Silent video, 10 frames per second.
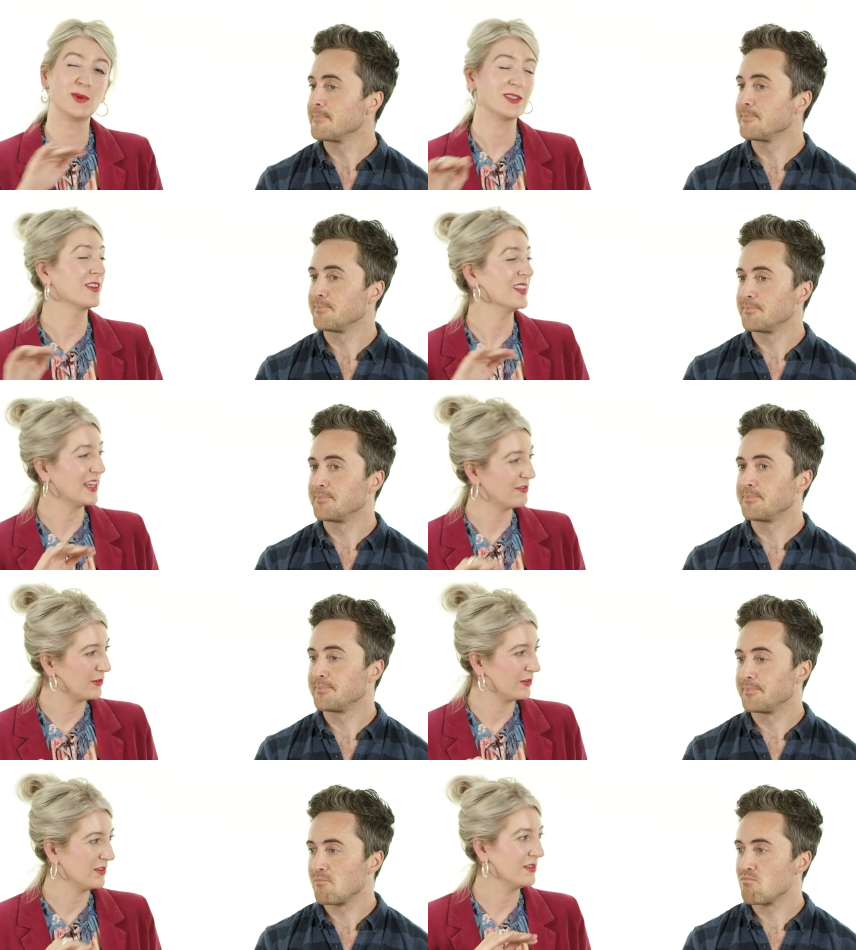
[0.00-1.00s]
Speaker 1: or what's your
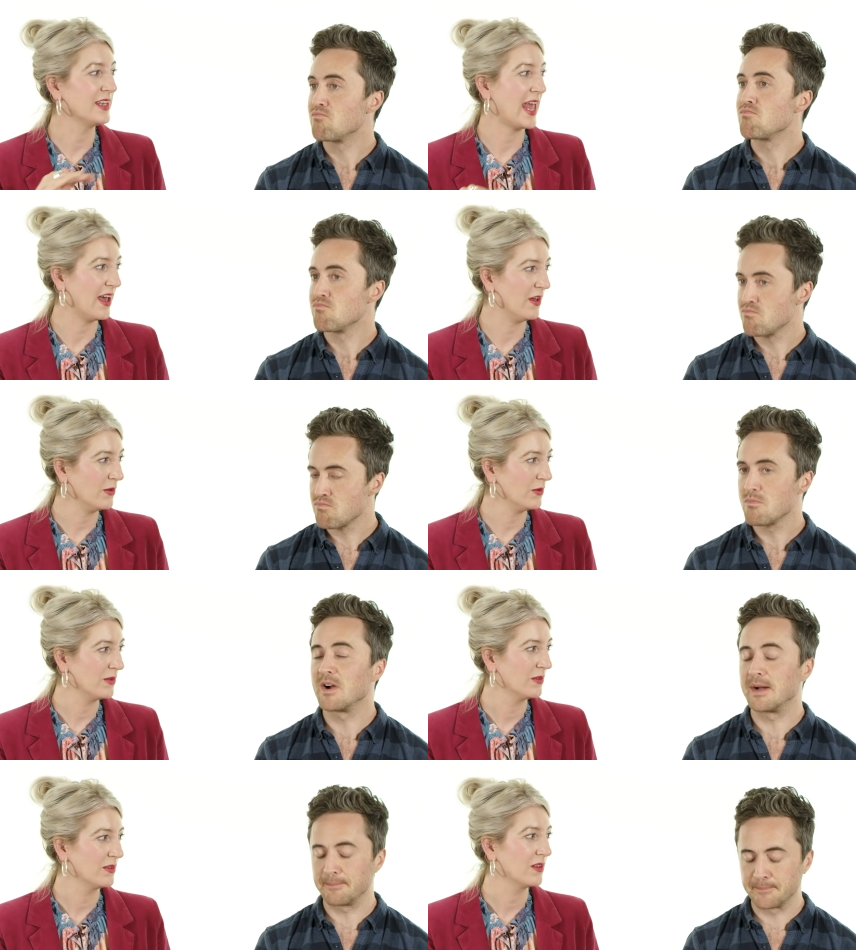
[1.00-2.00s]
level now?
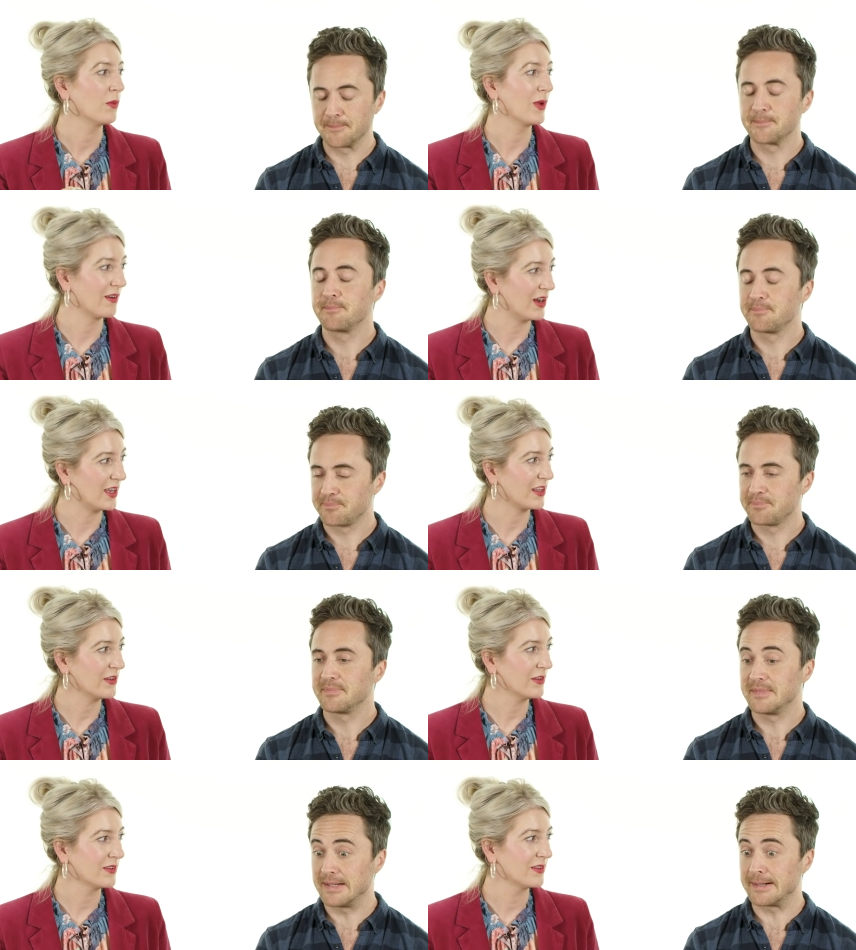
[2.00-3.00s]
Right. Where are
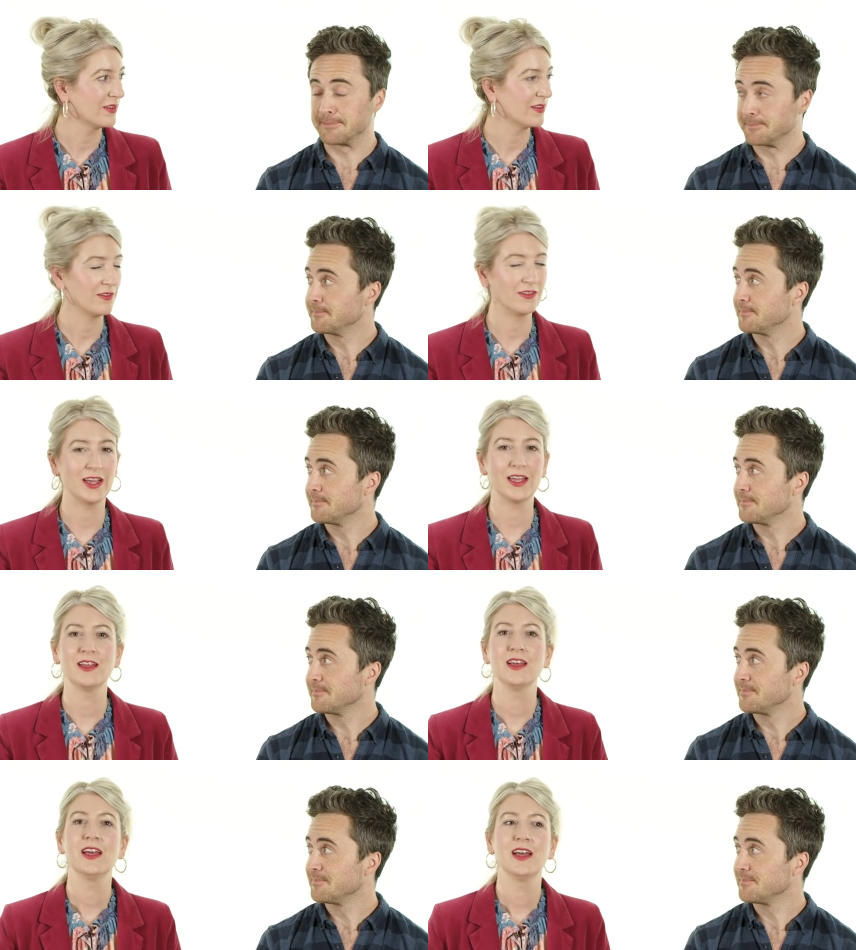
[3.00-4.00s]
you? Yeah. Right.
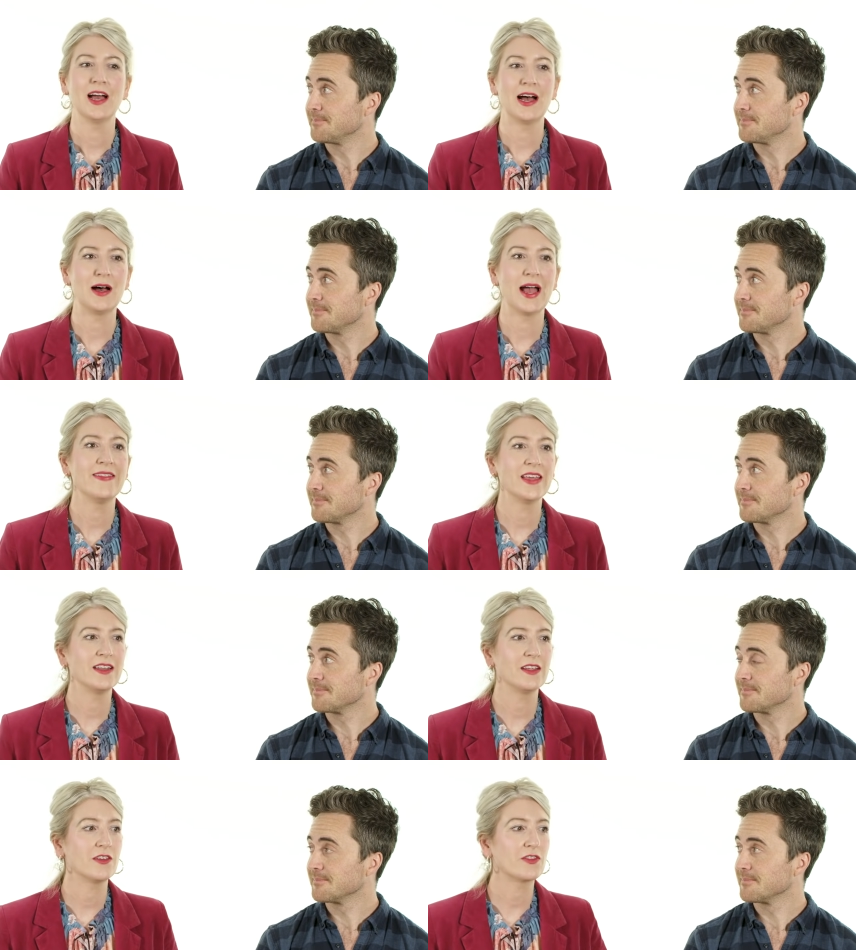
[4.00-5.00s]
Uh, and then
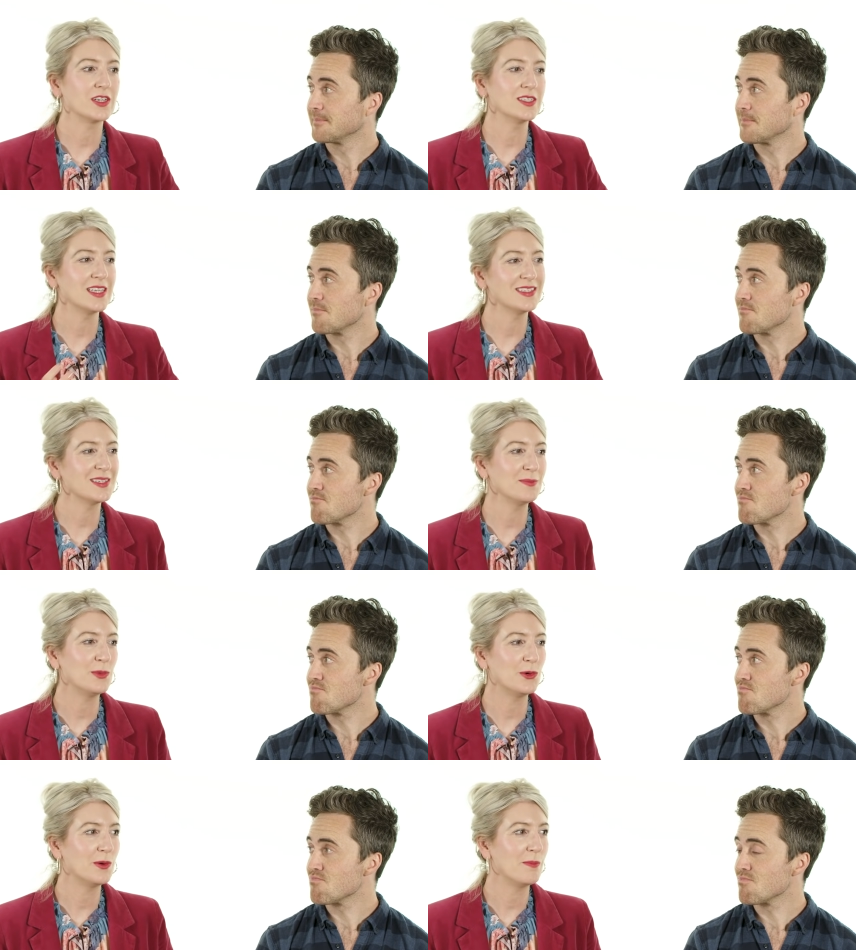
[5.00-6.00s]
you've got to set some
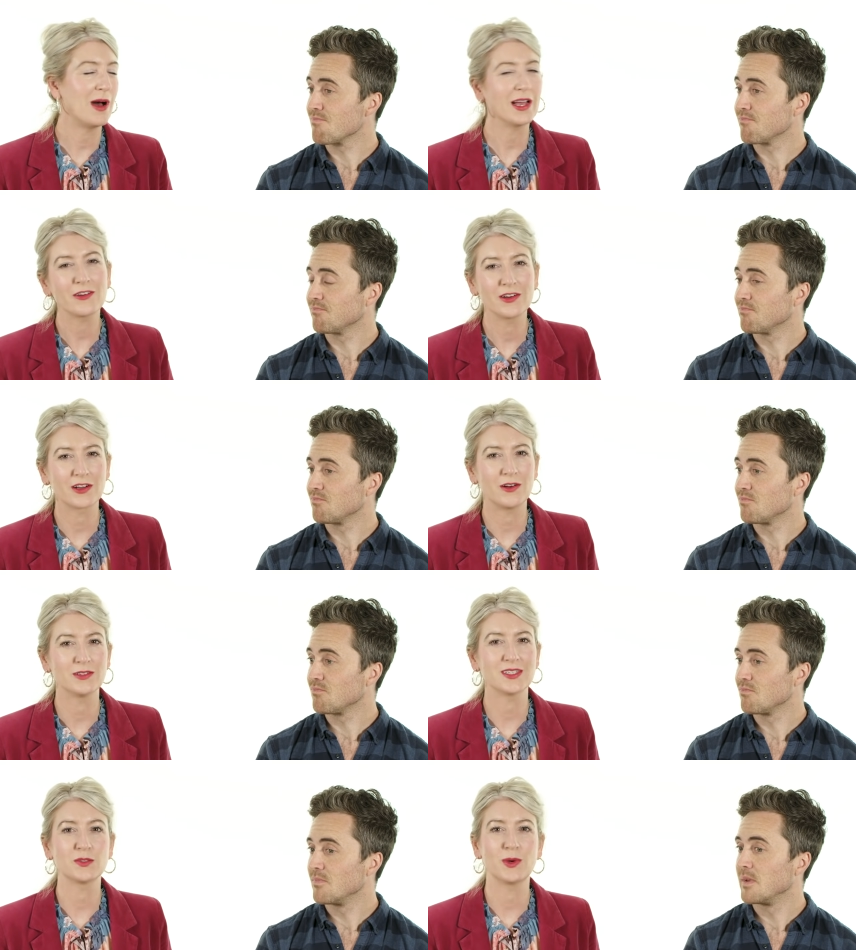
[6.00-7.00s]
more micro goals
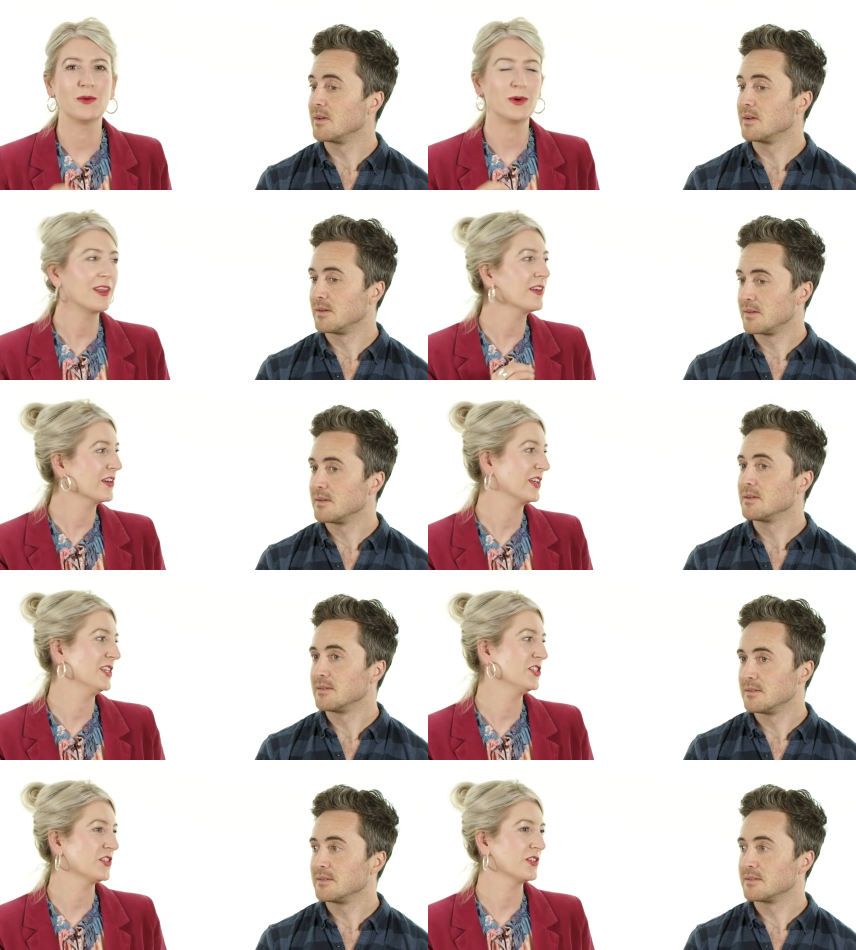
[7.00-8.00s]
as well. What are you going
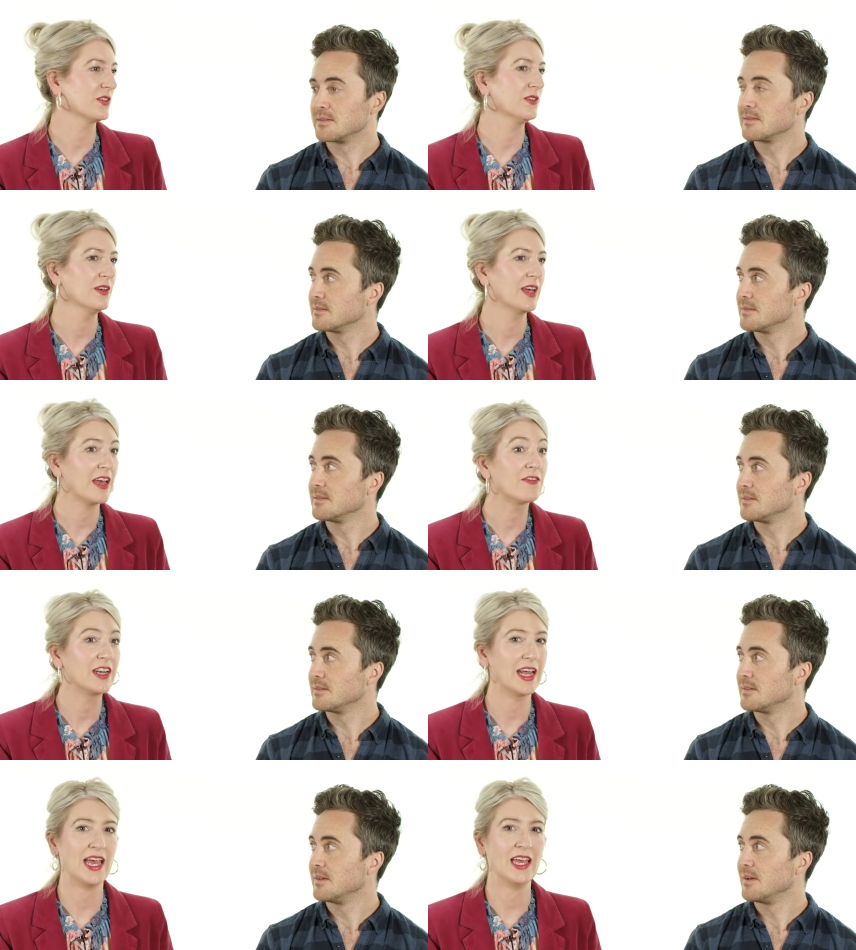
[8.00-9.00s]
to do every
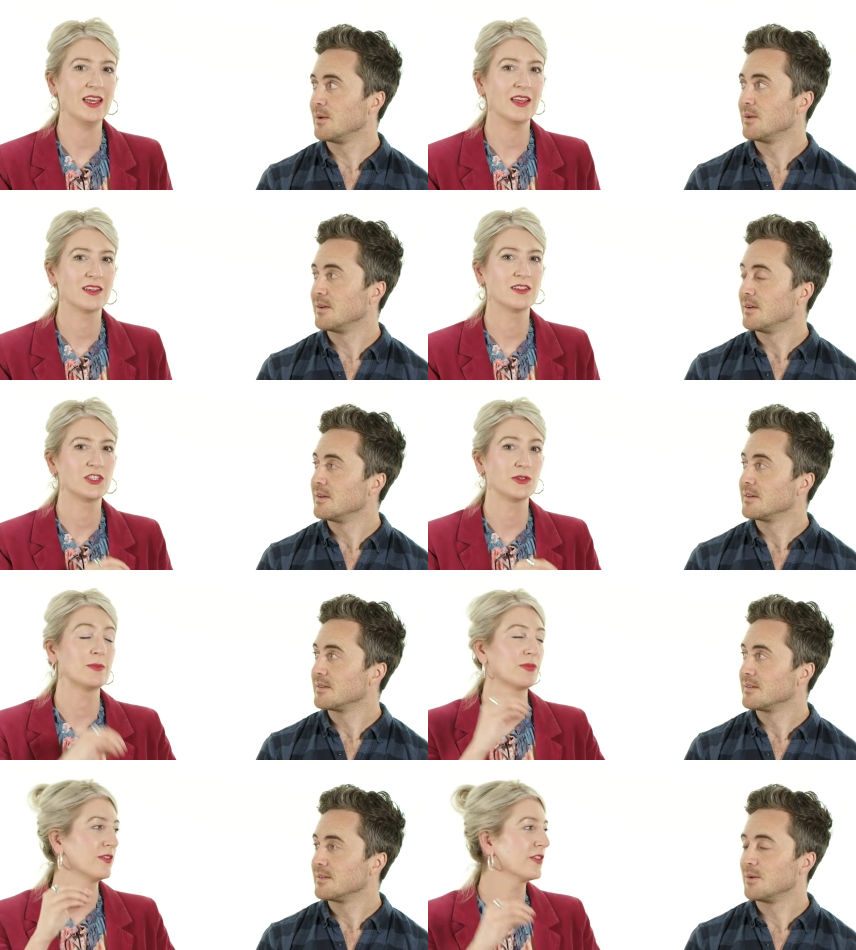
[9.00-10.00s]
day to
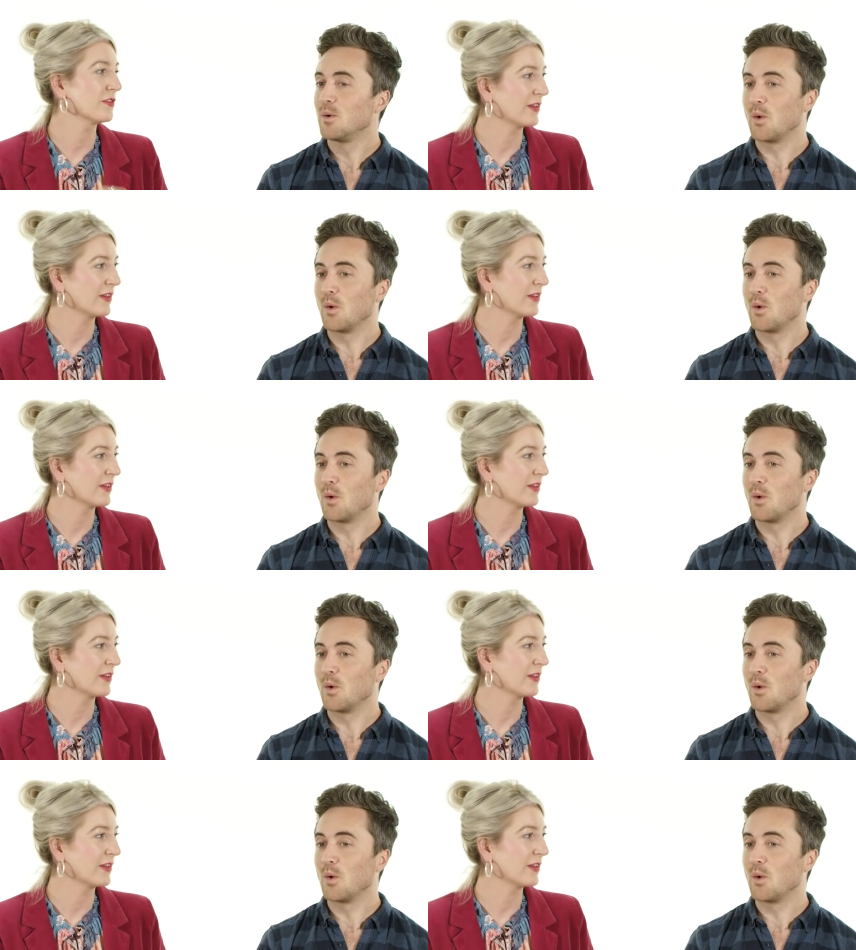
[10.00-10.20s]
improve your